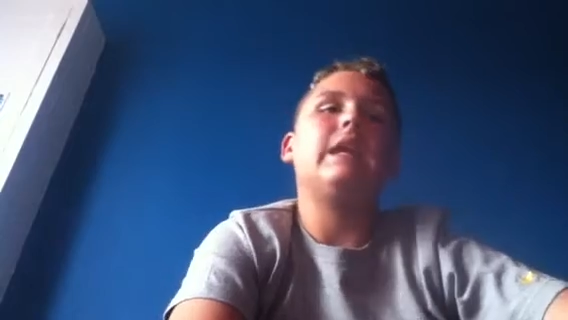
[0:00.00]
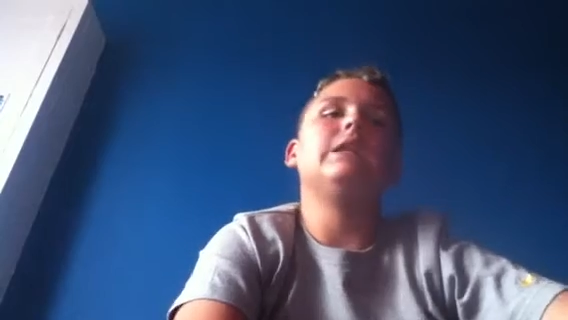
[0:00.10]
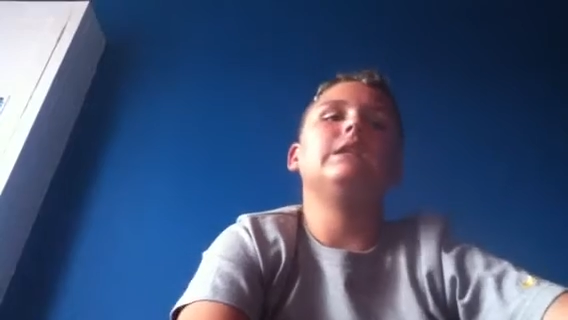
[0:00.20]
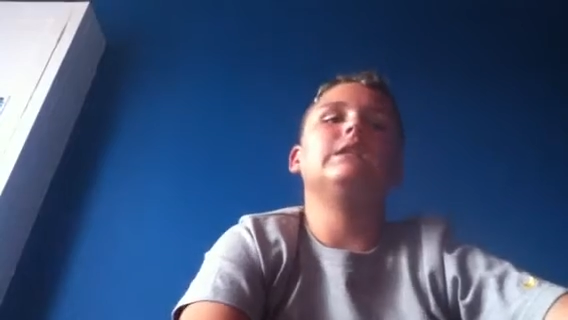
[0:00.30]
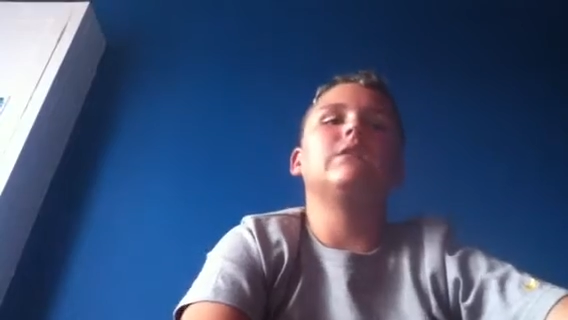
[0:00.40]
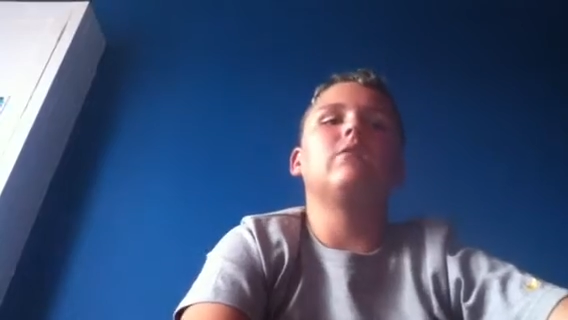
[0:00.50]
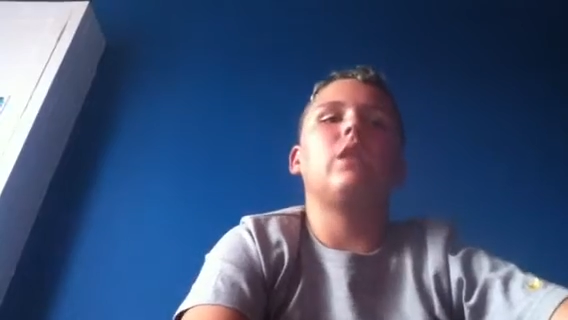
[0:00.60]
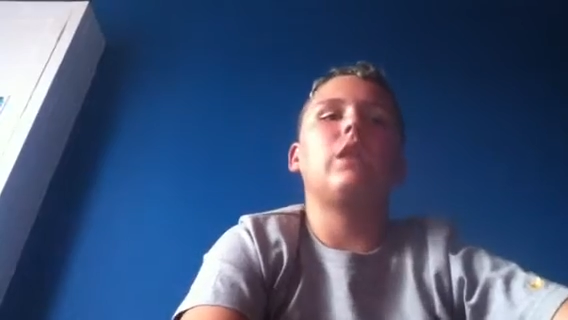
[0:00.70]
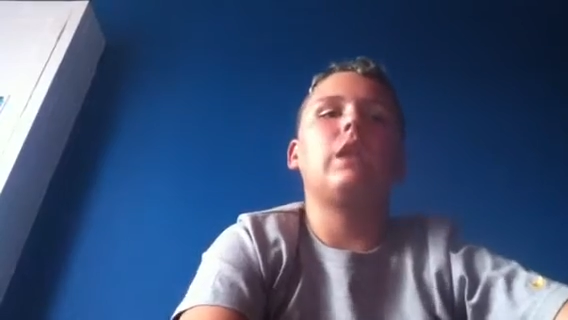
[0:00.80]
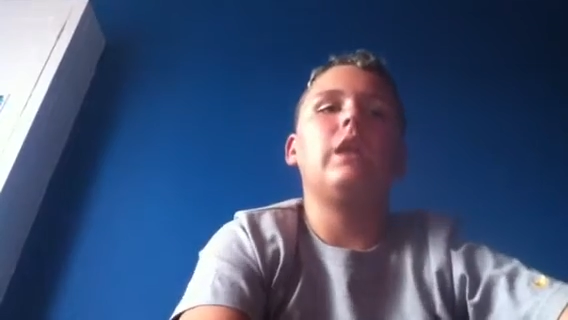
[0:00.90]

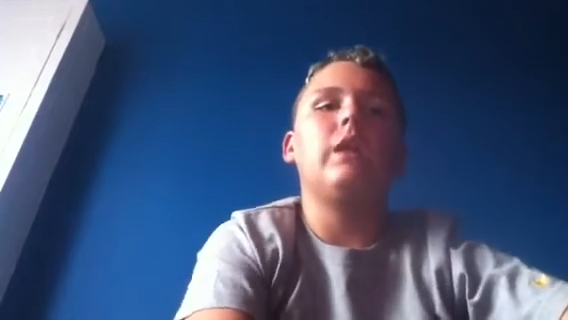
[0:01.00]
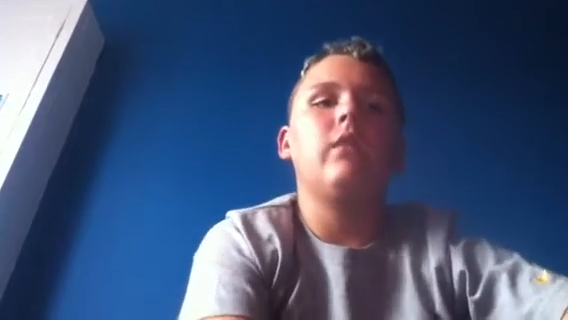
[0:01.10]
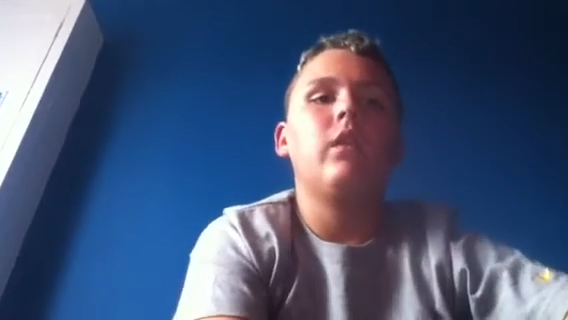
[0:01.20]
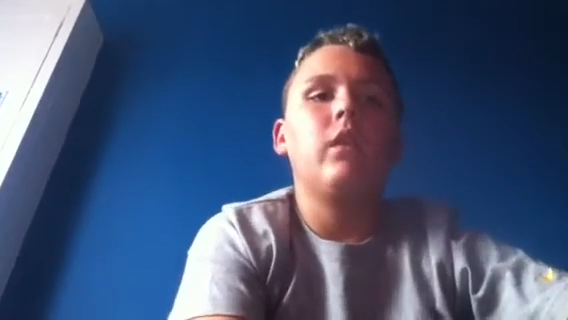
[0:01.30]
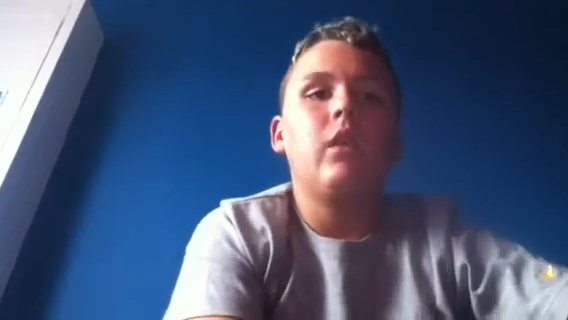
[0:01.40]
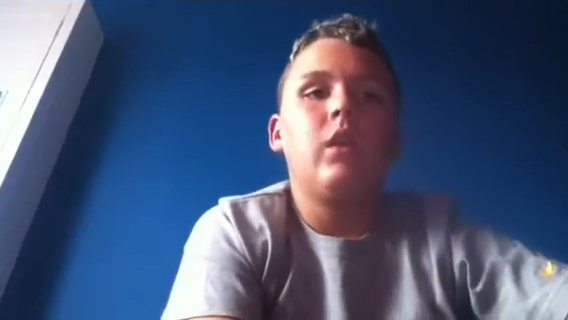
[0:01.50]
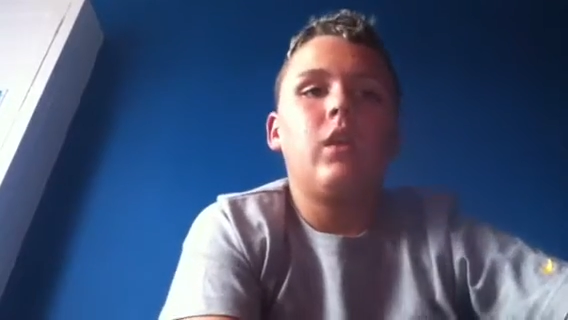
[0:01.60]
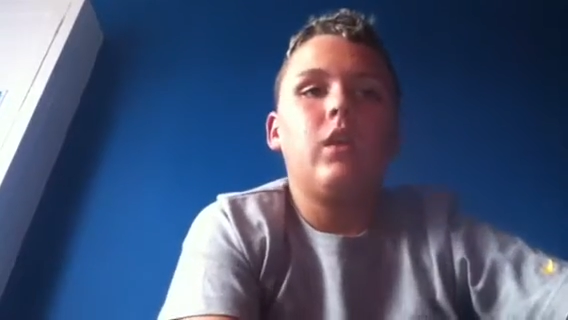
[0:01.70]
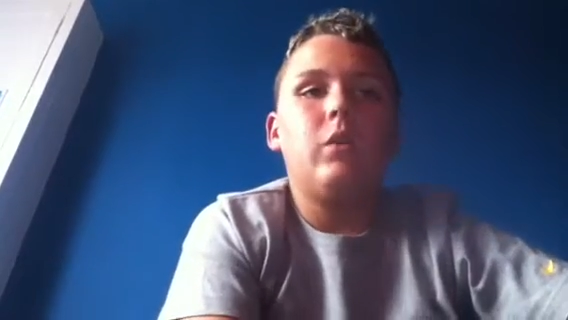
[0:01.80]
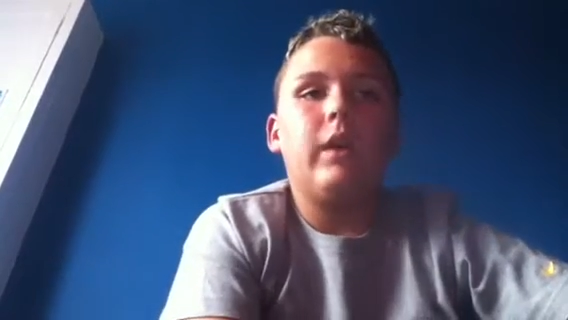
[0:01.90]
1973
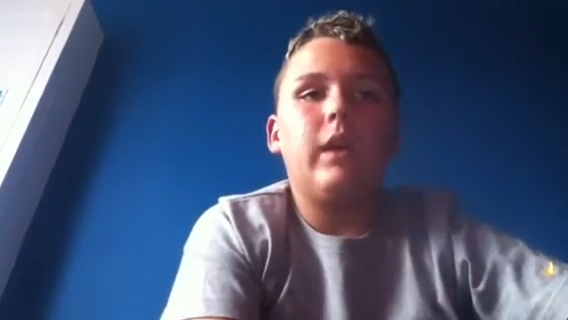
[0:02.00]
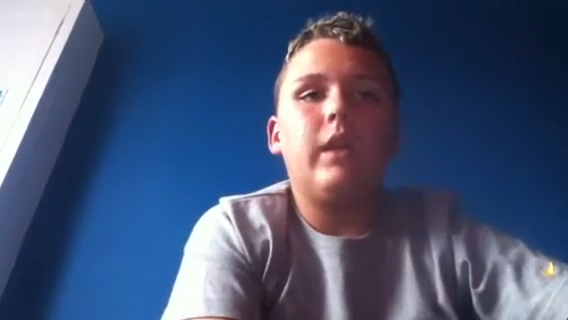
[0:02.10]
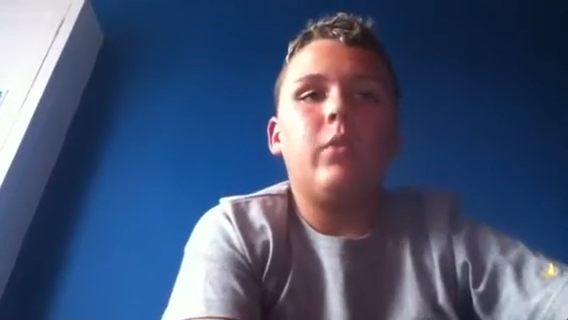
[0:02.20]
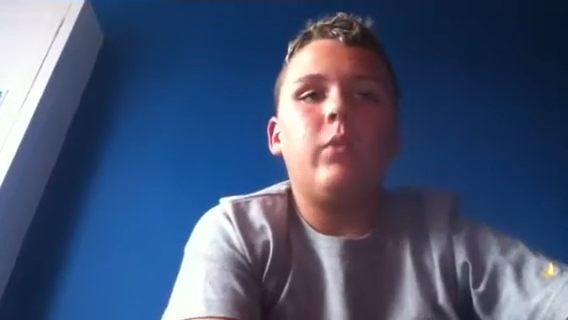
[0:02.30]
when